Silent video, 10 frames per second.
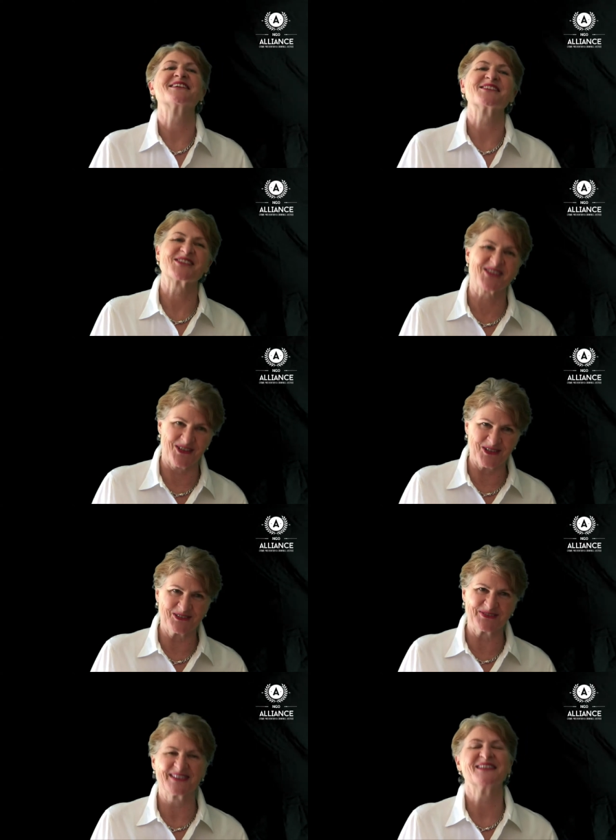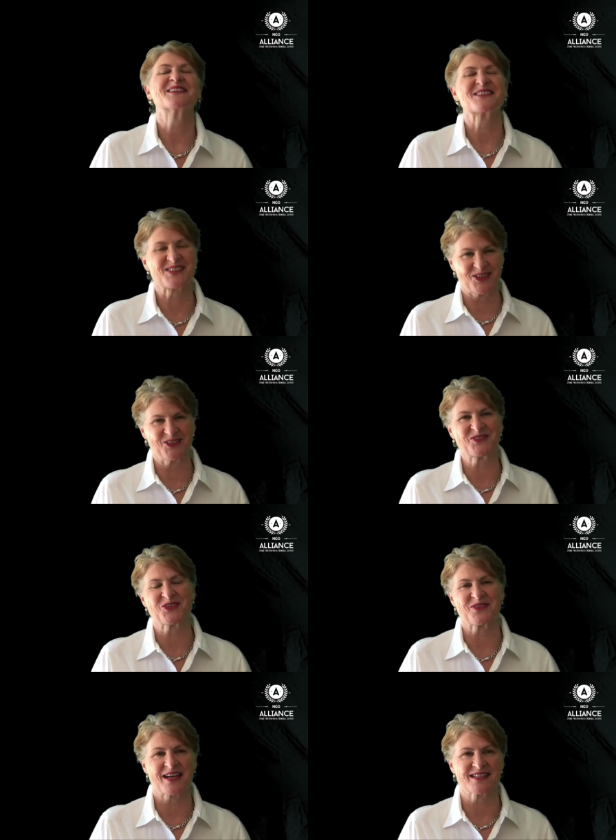Solve, Solve
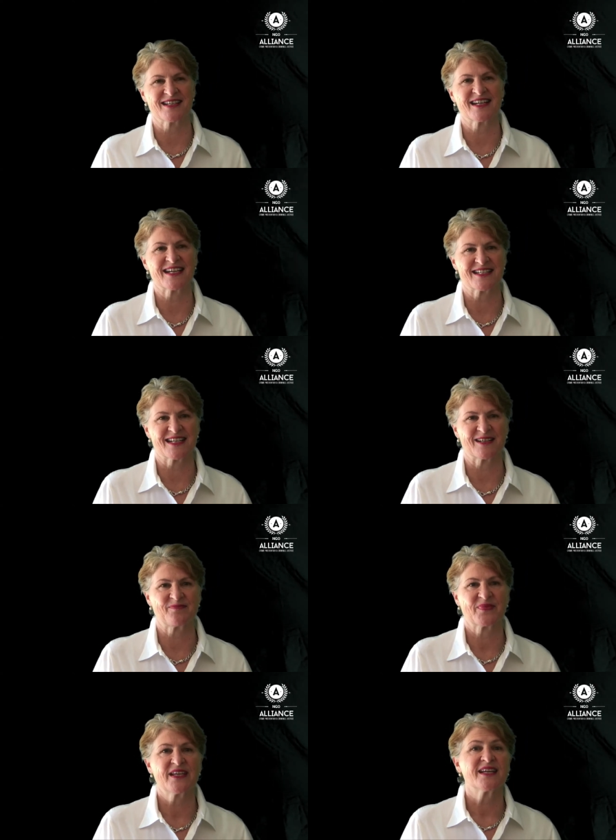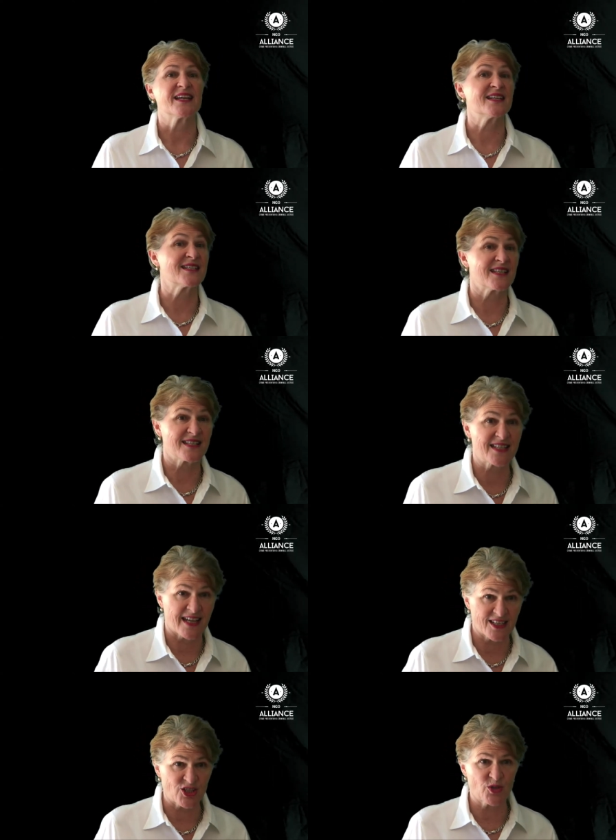two thousand eighteen. It is
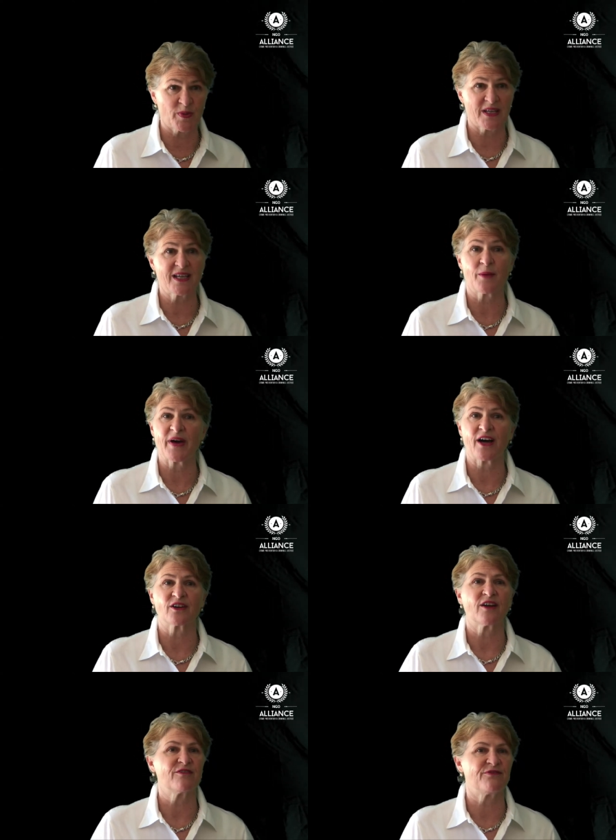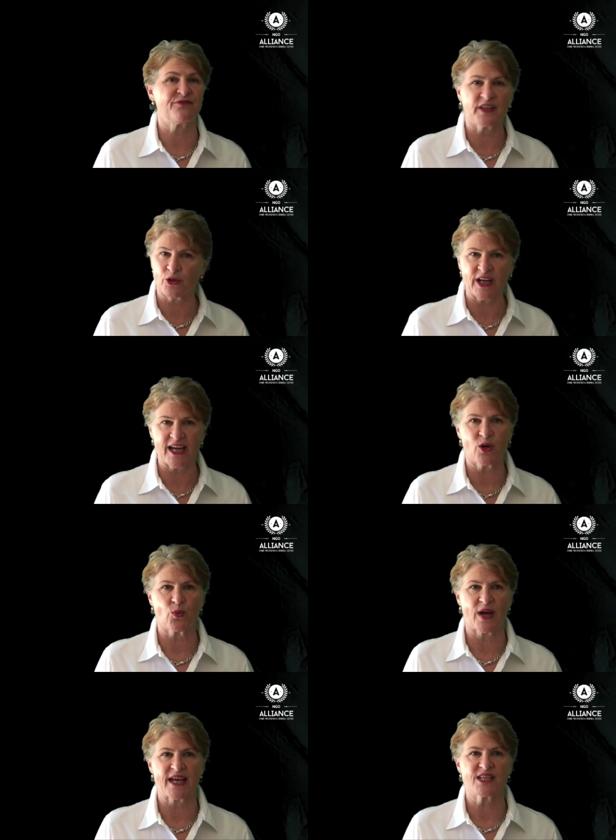intended to be about figuring out
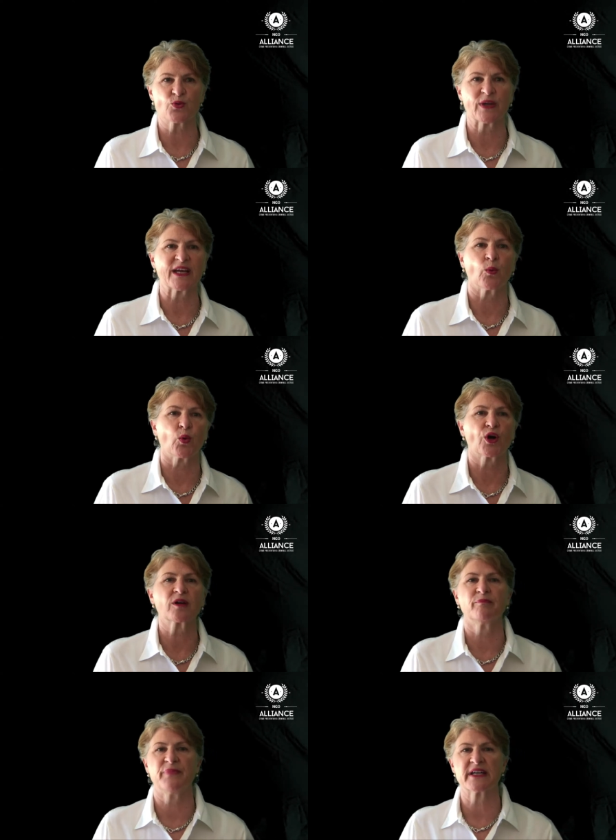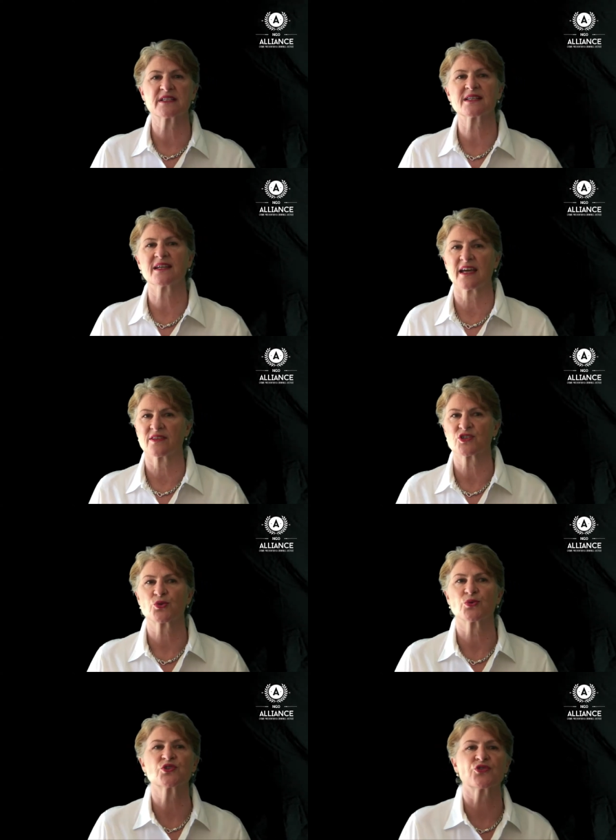ways we can work better together
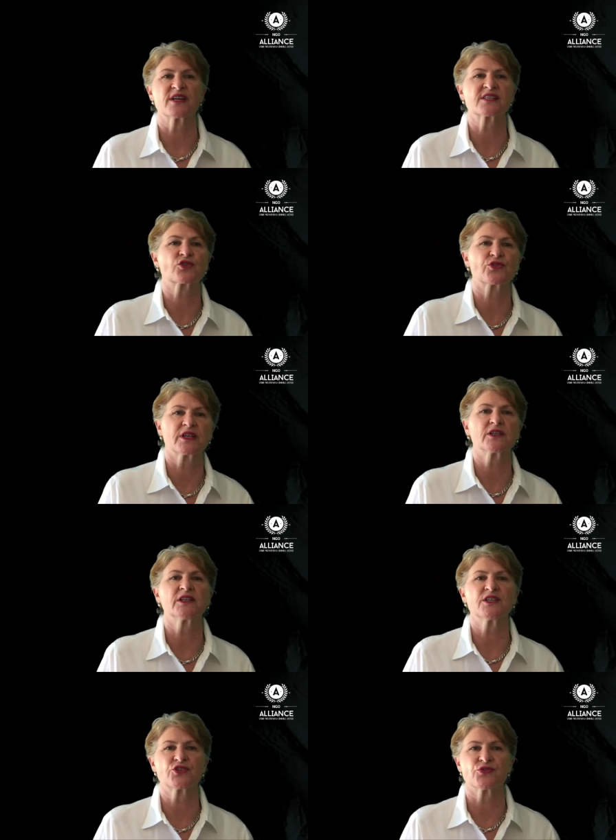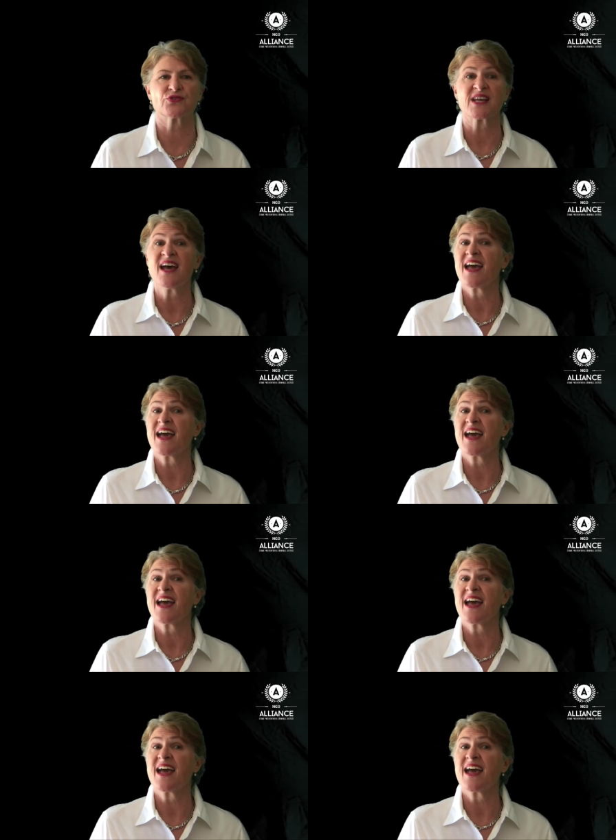to address critical issues